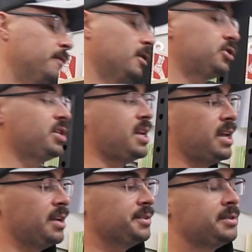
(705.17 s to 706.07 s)
version
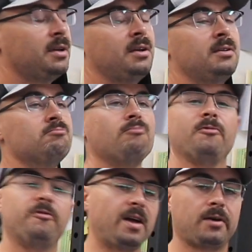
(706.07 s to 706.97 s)
is
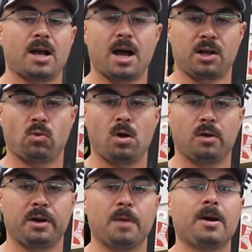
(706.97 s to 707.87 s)
very high
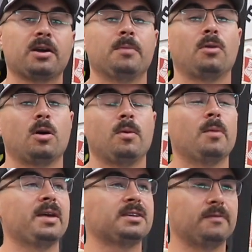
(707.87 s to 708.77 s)
quality. American Barbell
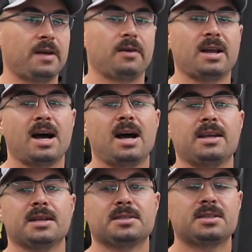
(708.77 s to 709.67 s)
makes very
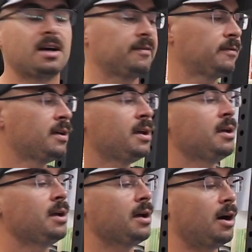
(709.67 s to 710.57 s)
high-end stuff.
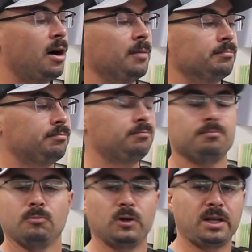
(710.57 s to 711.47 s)

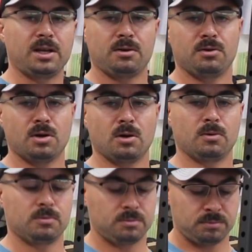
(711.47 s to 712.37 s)
Really,
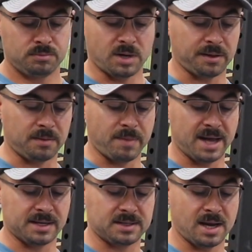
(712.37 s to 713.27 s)
nothing
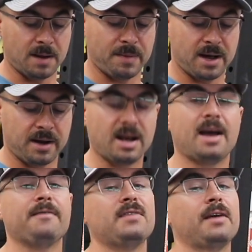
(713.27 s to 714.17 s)
bad to say about it.
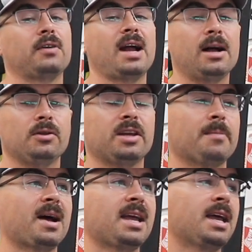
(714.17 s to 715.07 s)
I've never held it
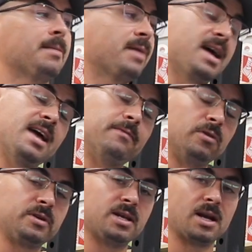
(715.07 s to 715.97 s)
in my hand, but I have
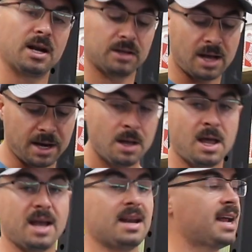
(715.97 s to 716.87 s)
looked at it online.
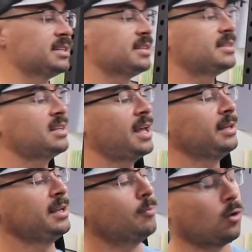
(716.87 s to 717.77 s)
And it has a
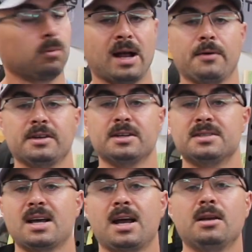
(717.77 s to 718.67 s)
slightly more rounded
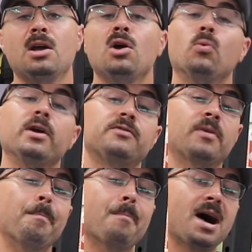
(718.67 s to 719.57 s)
design, which
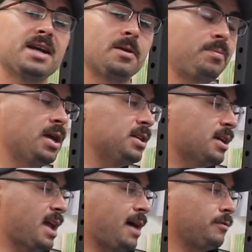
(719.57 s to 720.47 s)
from my
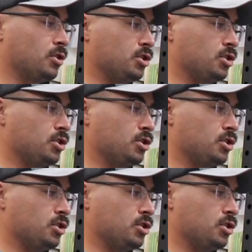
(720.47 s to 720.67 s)
opinion, after